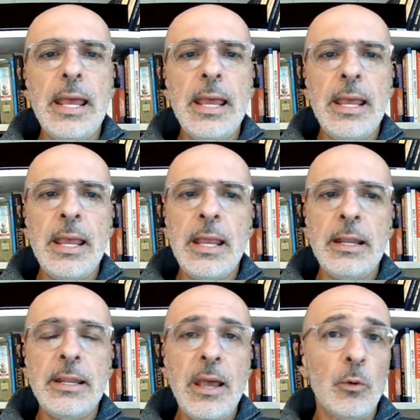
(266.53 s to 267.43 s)

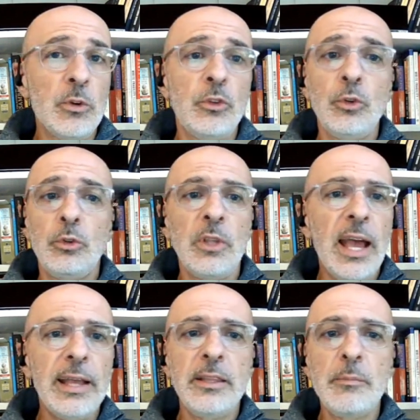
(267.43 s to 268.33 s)
And that was due to the
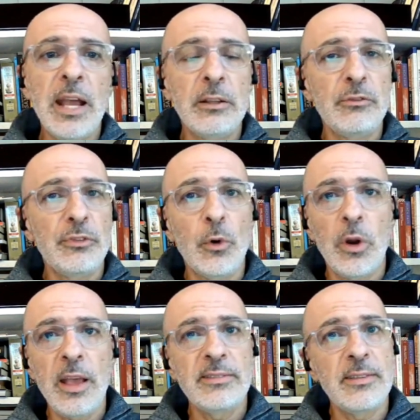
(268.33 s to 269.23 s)
high demand
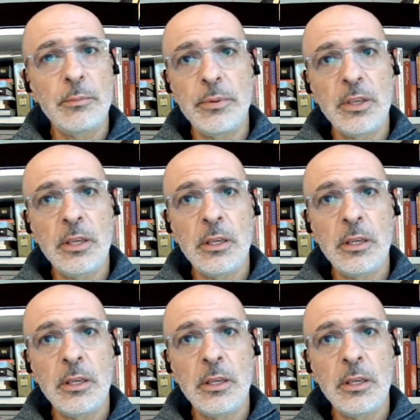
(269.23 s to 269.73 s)
for SAP